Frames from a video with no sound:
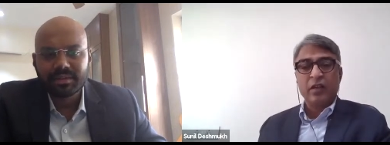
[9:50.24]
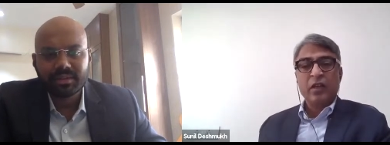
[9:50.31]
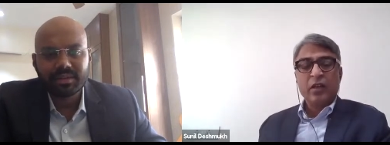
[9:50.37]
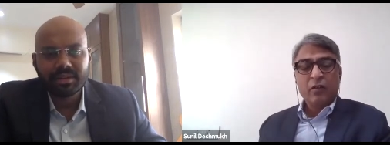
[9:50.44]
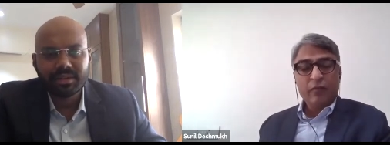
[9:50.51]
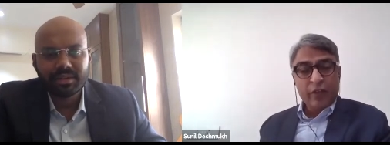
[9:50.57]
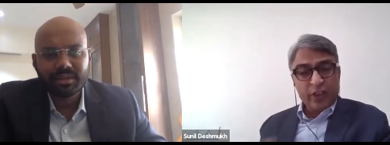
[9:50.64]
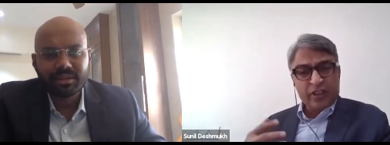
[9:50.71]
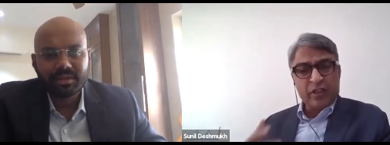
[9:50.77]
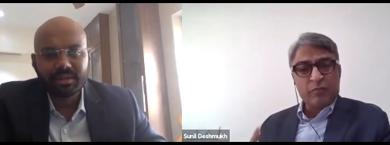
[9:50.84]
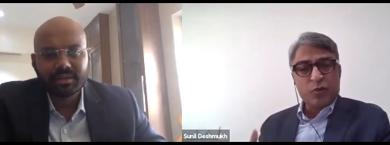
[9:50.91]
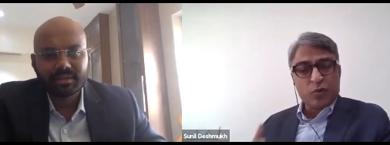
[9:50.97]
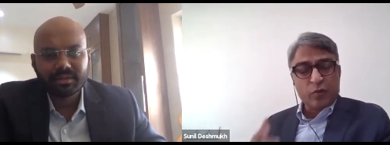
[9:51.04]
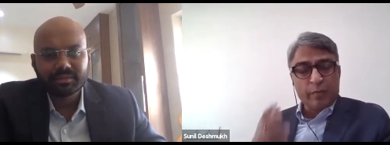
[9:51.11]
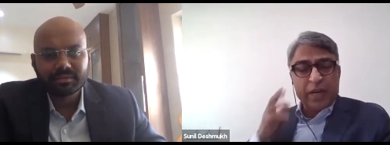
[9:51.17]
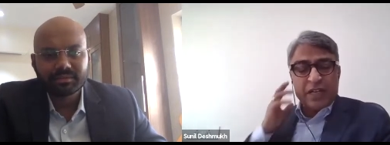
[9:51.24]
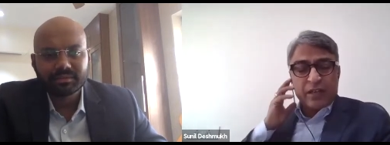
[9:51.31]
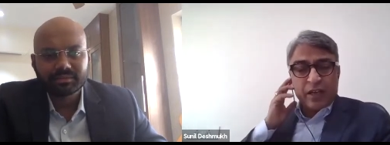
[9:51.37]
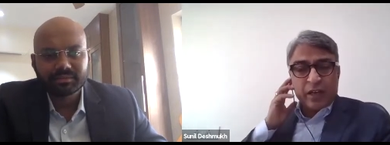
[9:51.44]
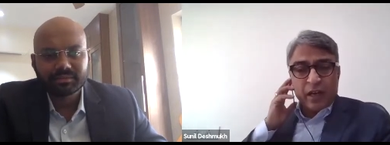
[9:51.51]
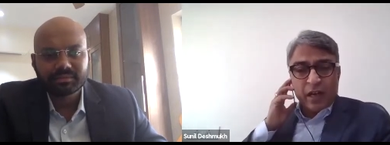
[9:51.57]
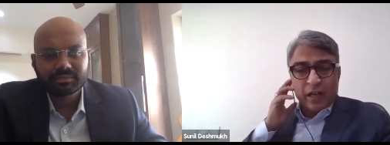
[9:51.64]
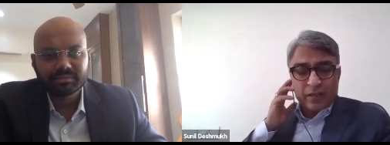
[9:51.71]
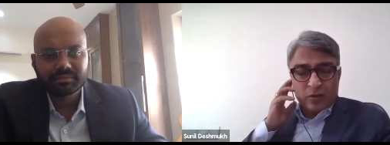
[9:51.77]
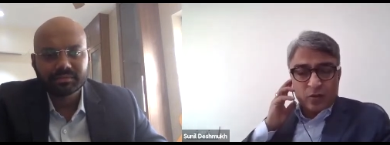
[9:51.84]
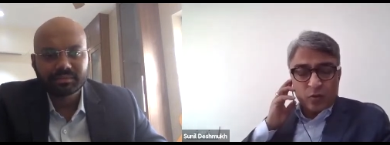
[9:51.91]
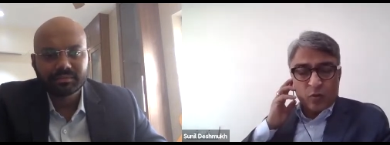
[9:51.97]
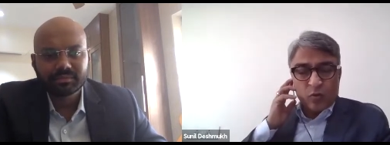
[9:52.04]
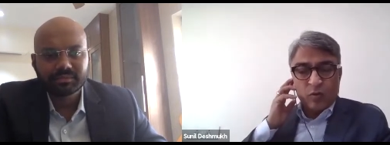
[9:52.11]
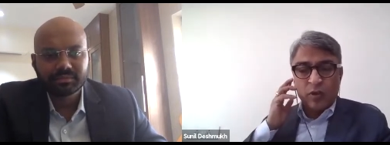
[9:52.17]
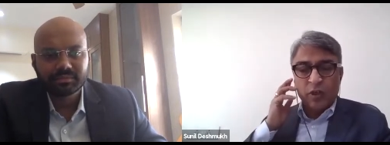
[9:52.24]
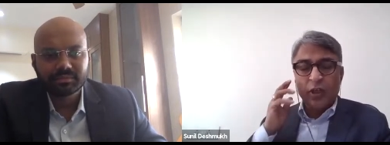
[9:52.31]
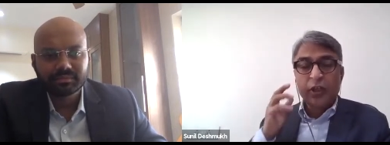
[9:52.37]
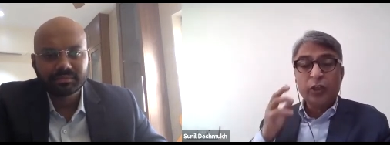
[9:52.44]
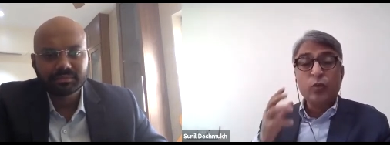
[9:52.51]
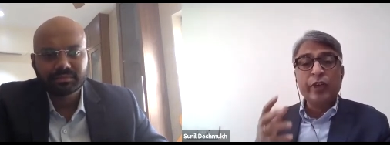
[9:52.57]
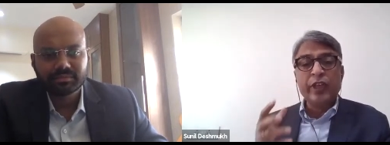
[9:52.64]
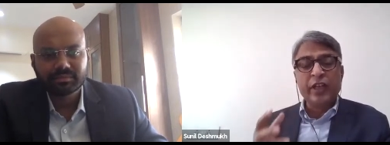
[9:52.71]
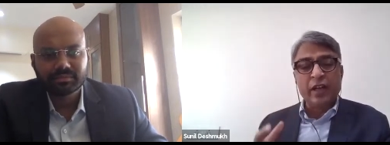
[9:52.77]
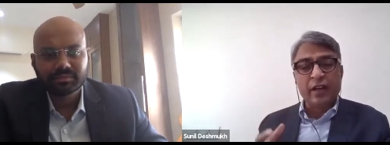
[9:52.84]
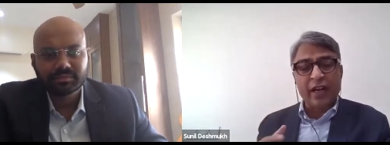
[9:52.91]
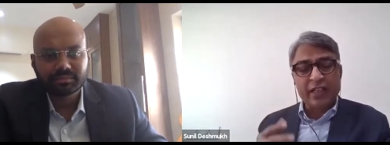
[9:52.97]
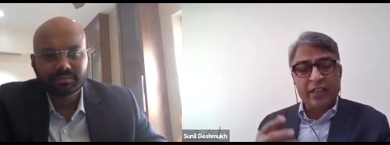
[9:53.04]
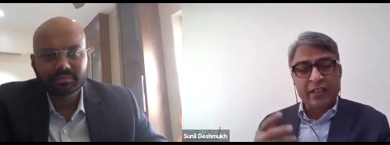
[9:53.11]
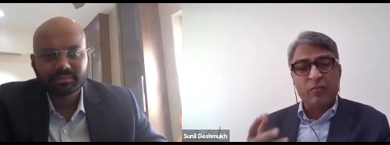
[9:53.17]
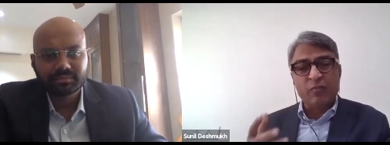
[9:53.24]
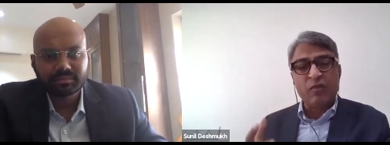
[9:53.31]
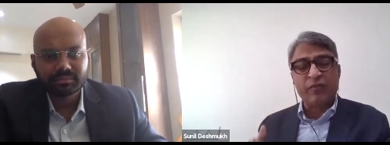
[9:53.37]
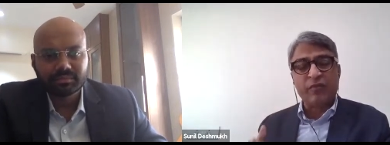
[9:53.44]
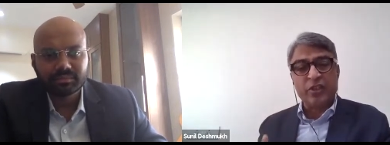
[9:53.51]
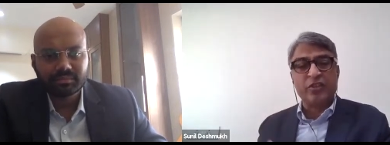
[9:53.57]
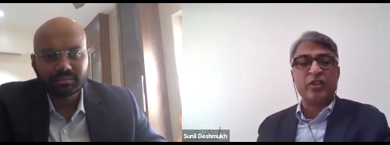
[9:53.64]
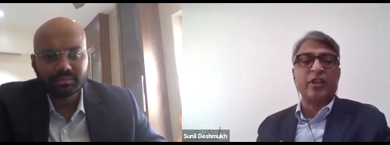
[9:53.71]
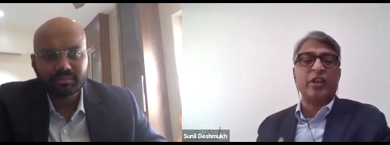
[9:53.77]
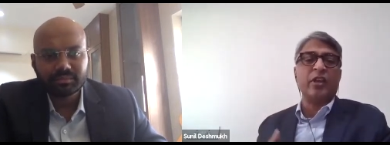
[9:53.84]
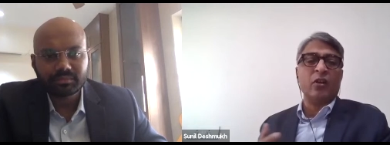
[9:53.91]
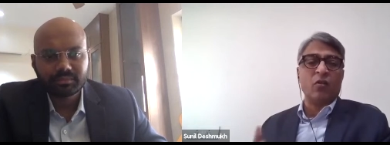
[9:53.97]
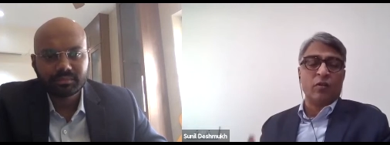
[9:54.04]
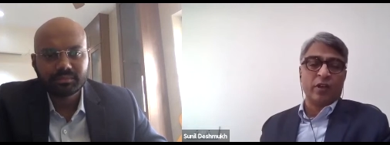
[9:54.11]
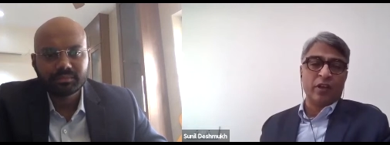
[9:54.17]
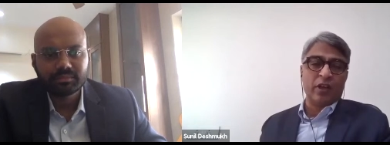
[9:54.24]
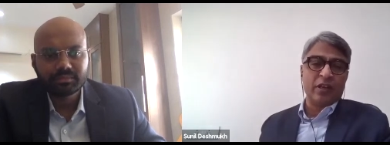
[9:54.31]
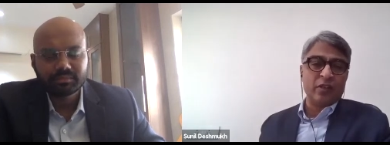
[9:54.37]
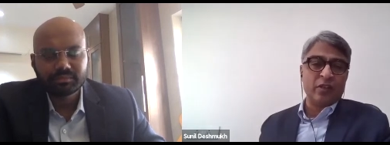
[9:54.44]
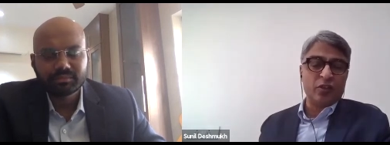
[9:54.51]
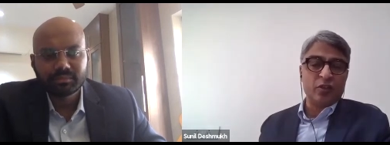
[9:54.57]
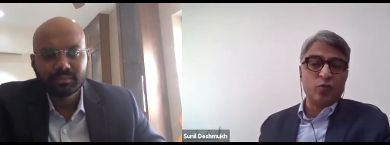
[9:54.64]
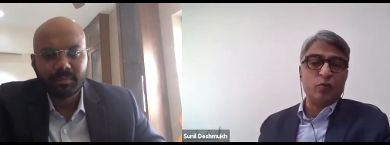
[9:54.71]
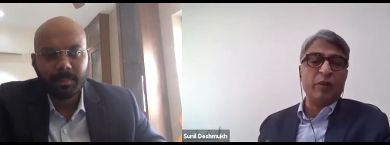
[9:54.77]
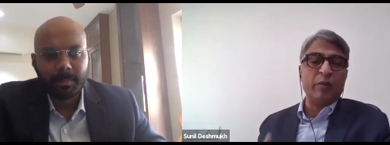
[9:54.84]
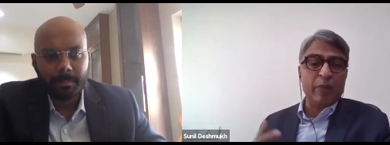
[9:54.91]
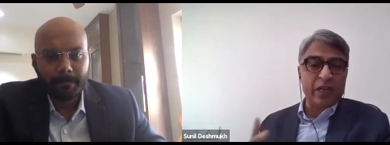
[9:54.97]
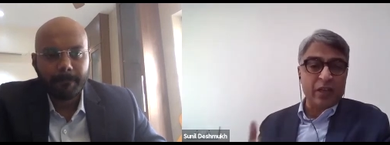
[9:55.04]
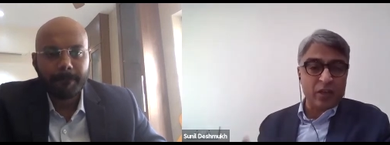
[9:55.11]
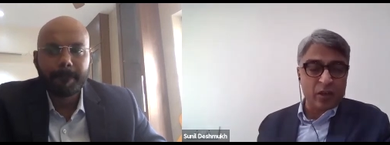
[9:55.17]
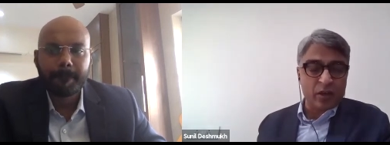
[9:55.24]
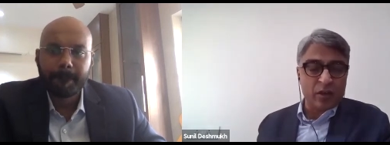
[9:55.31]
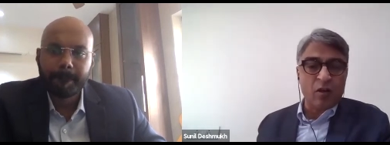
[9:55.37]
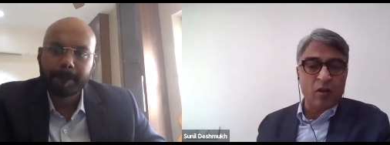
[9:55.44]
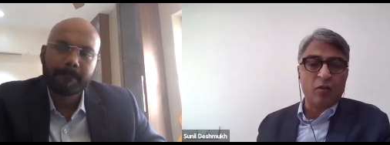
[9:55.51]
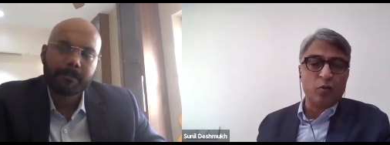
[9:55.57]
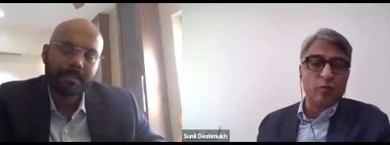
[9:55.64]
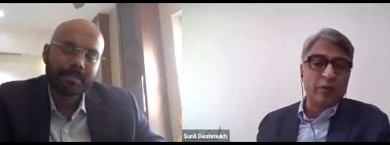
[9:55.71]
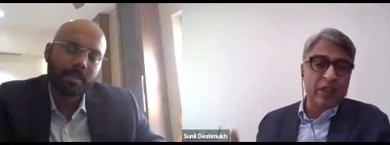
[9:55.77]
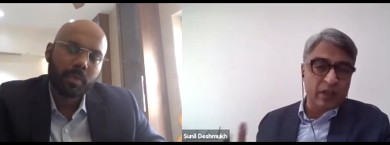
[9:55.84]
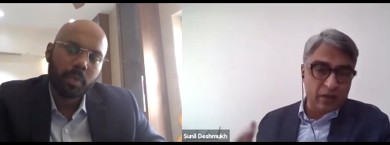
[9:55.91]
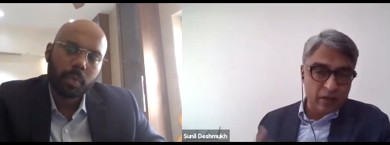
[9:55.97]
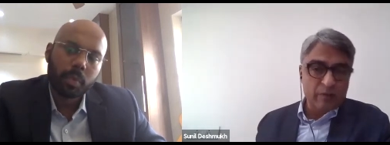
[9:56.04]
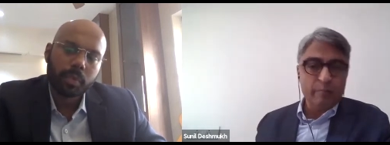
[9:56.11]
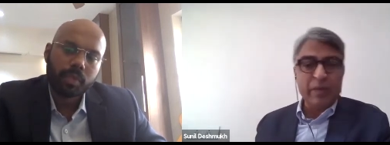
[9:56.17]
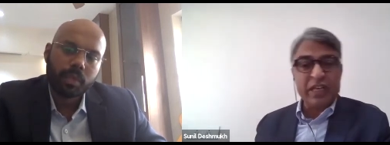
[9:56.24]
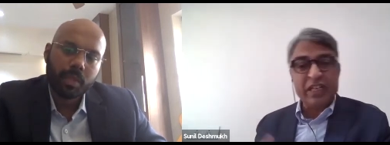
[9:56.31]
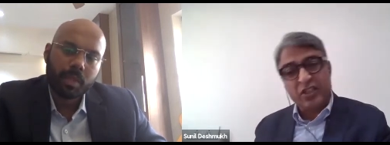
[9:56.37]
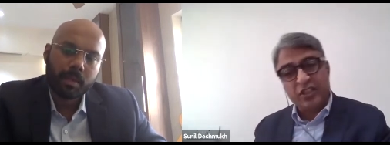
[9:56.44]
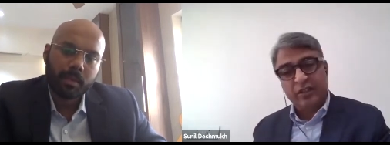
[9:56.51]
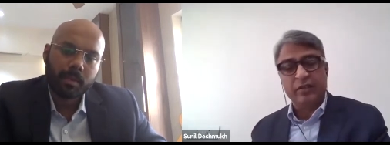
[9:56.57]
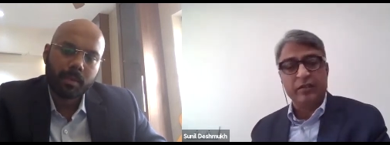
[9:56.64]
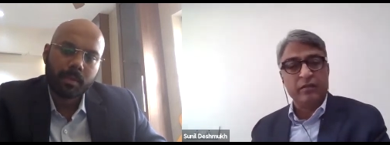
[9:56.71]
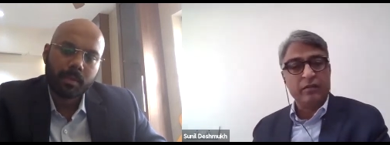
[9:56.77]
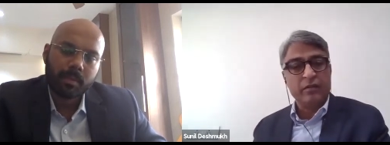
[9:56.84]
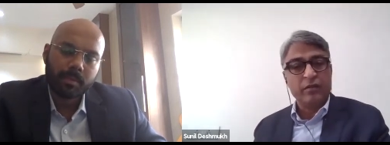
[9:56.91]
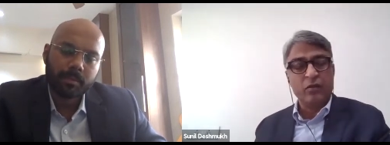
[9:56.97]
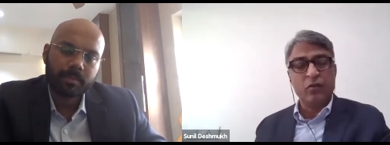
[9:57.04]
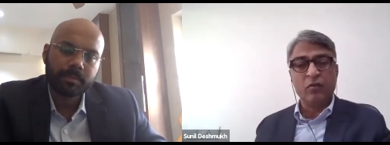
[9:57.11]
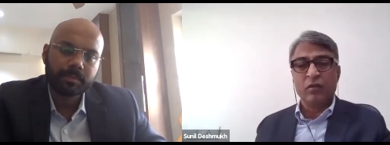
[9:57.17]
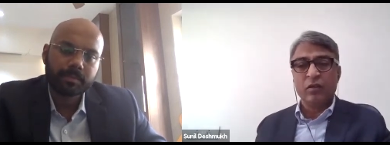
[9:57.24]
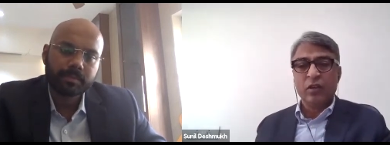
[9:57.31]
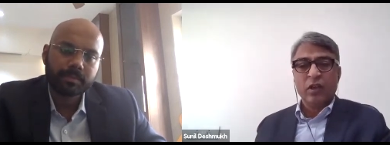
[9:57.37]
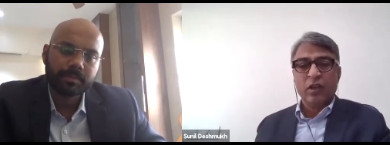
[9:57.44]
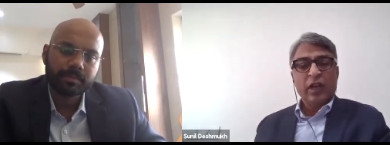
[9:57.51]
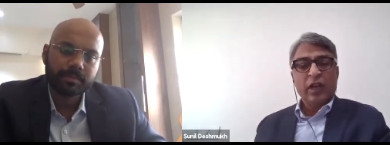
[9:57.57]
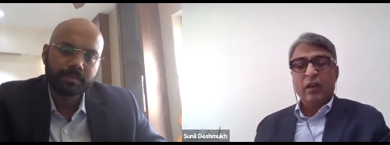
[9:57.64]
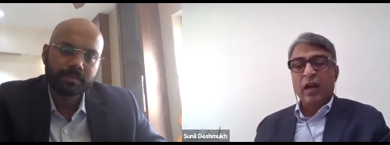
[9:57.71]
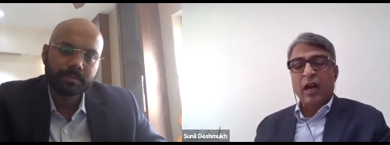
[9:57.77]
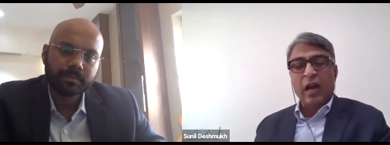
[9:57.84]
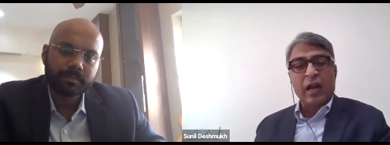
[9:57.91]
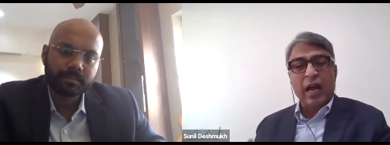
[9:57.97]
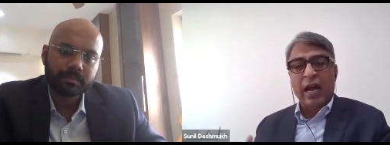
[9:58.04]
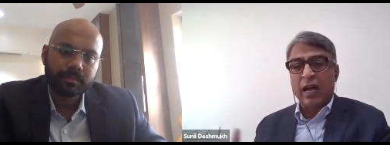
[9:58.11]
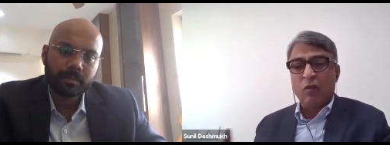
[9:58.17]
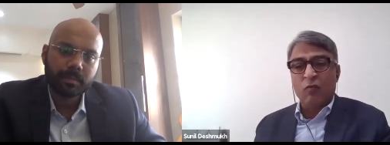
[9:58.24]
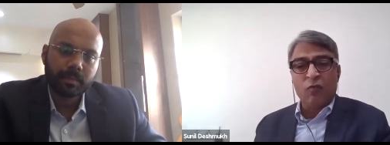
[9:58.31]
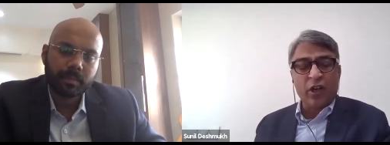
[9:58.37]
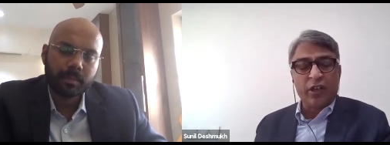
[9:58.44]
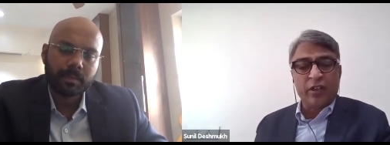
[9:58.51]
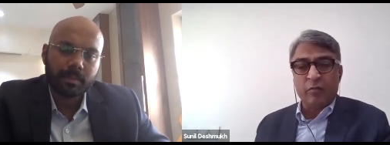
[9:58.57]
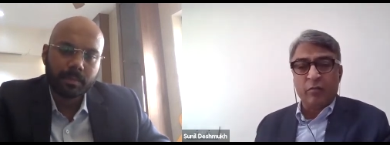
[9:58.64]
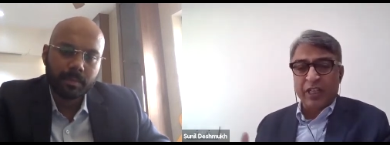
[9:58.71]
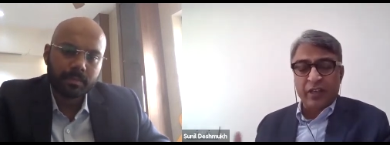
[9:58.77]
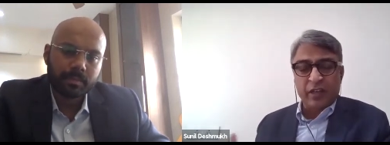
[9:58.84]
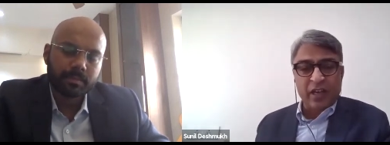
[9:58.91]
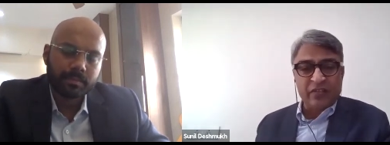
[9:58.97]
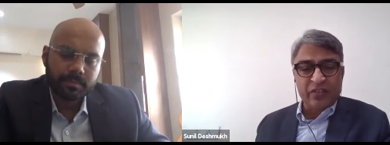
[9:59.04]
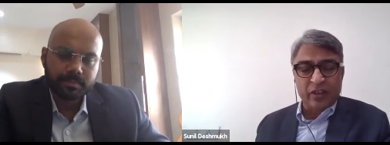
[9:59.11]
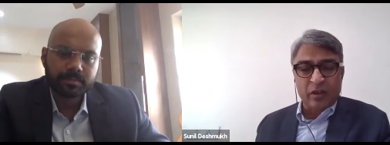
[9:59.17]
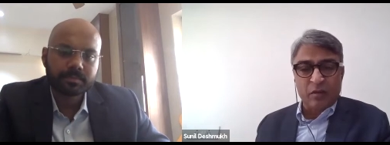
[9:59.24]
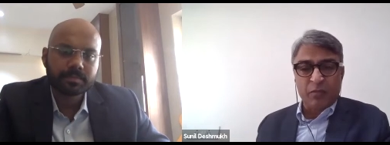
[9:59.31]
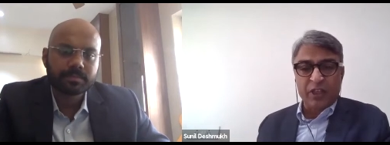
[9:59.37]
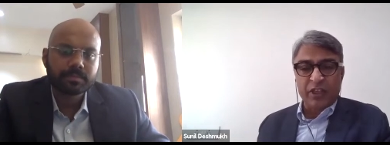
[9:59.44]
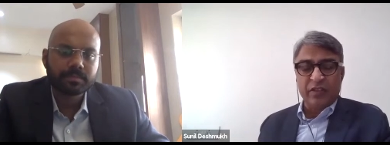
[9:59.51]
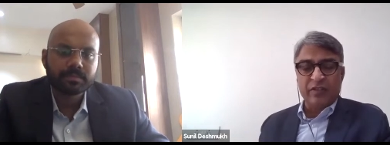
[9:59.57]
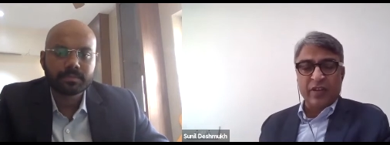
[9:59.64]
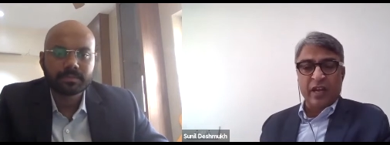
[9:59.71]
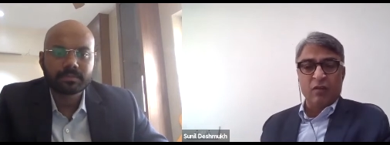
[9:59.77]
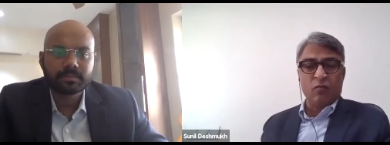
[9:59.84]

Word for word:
Speaker 1: Yeah. When it comes to mentoring also, you need a right type of culture in an organization to be mentored or to be maintained you know, I, I have worked in multinational companies.